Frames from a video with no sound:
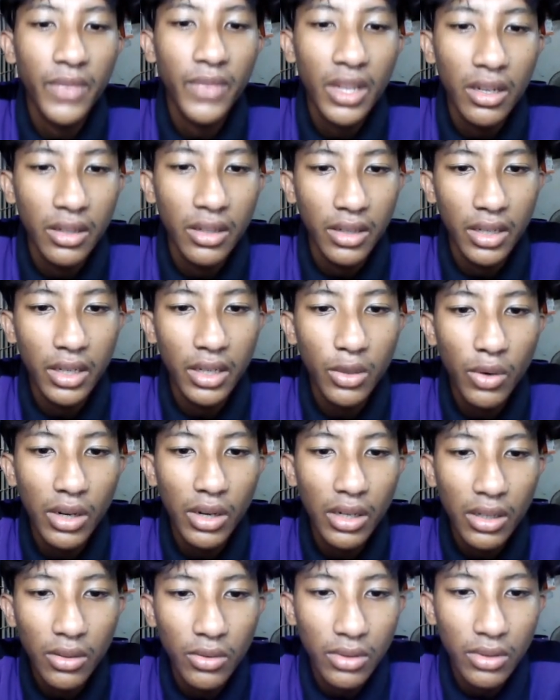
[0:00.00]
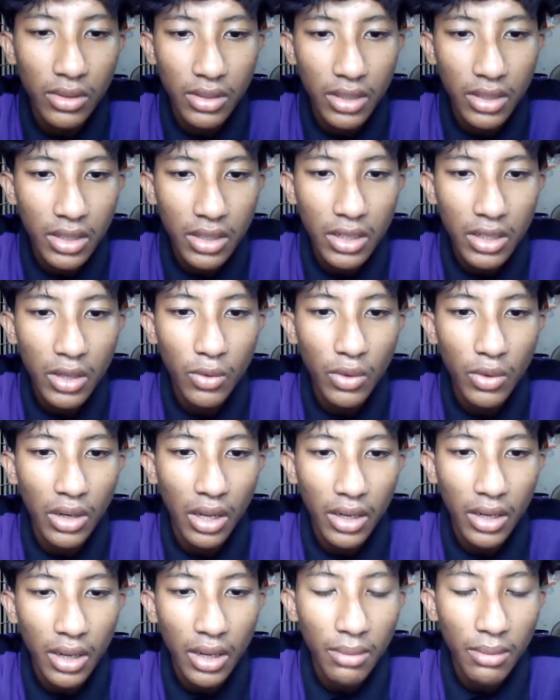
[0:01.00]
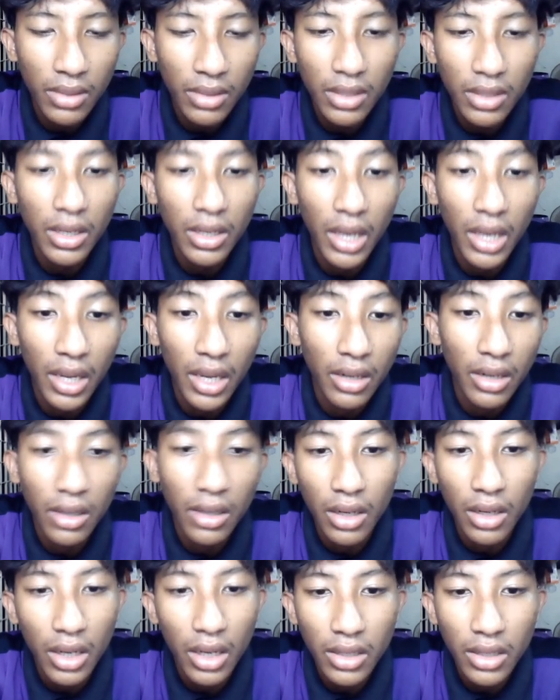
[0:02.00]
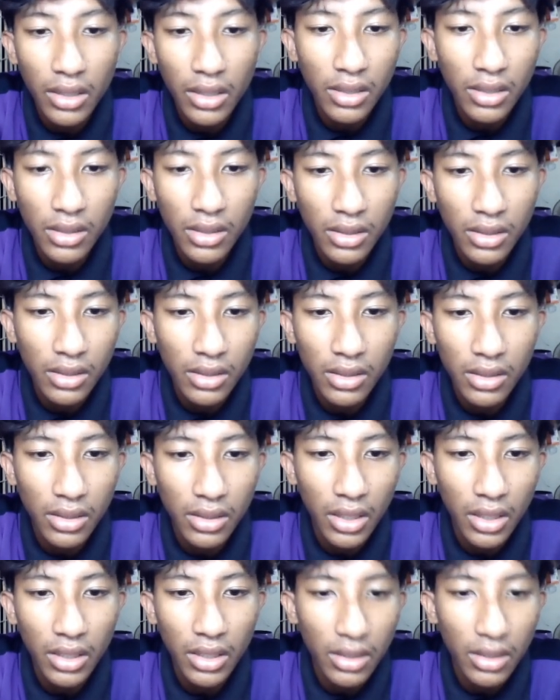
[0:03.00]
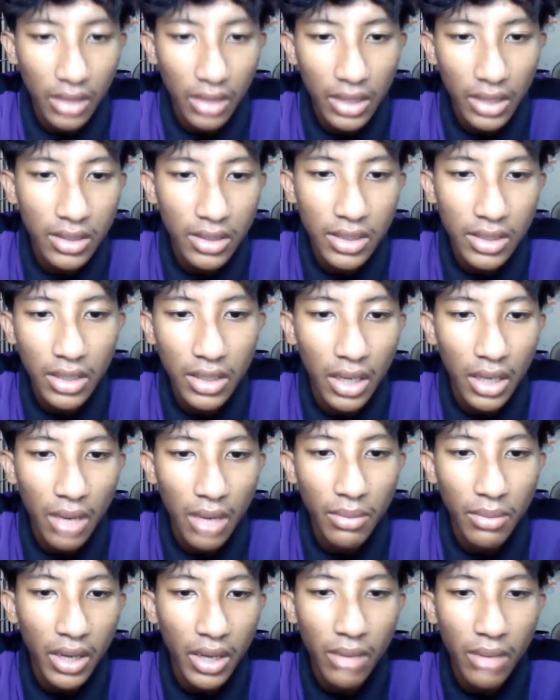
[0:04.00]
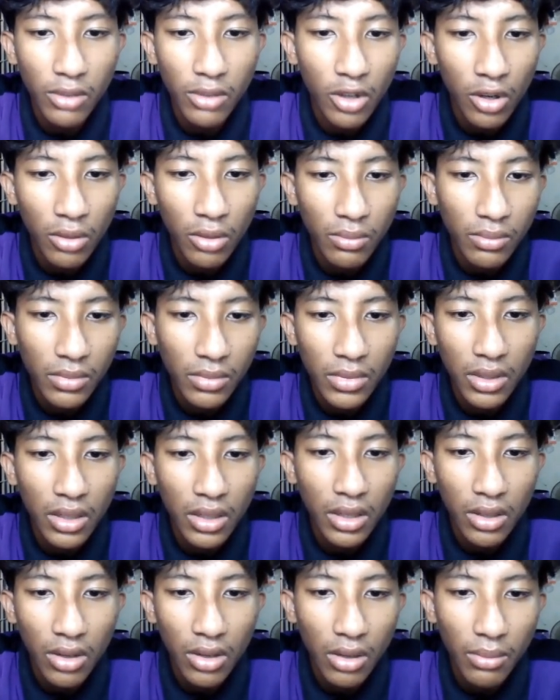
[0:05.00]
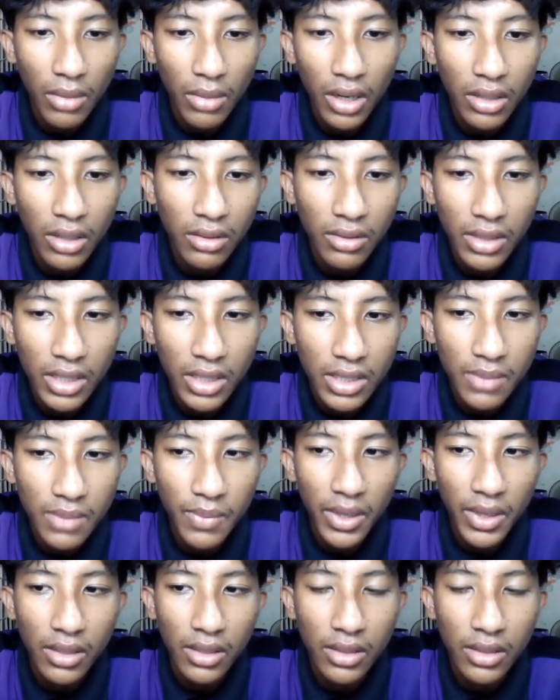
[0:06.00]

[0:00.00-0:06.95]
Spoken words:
degree wheel adapter, and 90 mm command ring span.